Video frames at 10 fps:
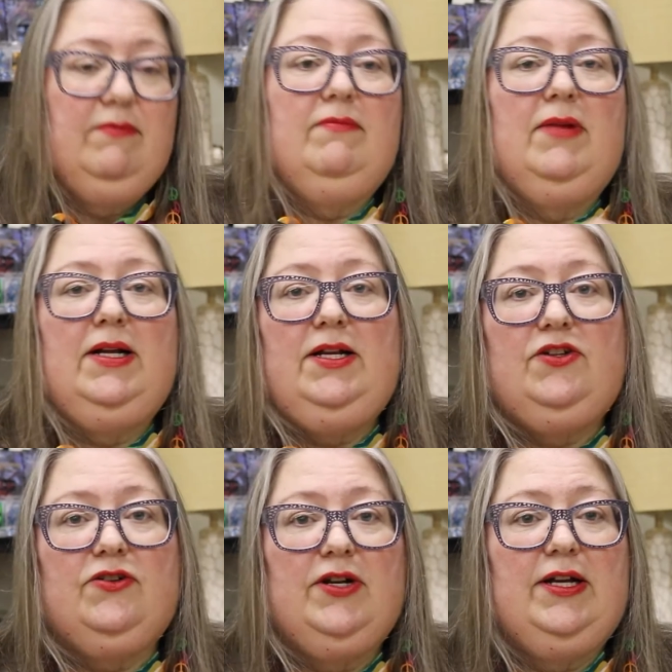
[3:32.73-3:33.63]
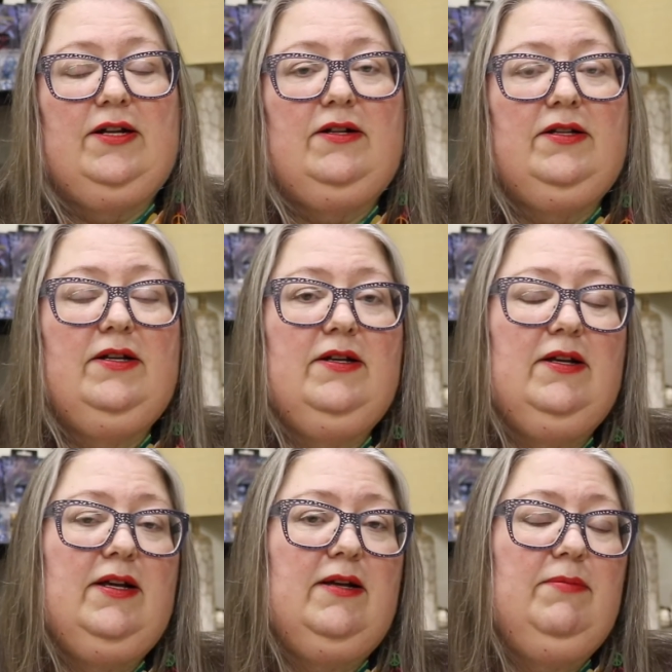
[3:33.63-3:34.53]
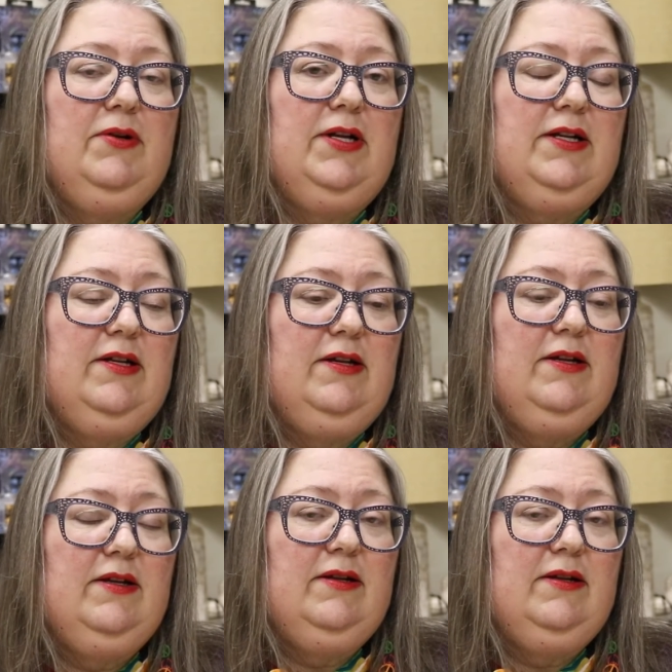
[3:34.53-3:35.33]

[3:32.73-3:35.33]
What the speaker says: monies are held and protected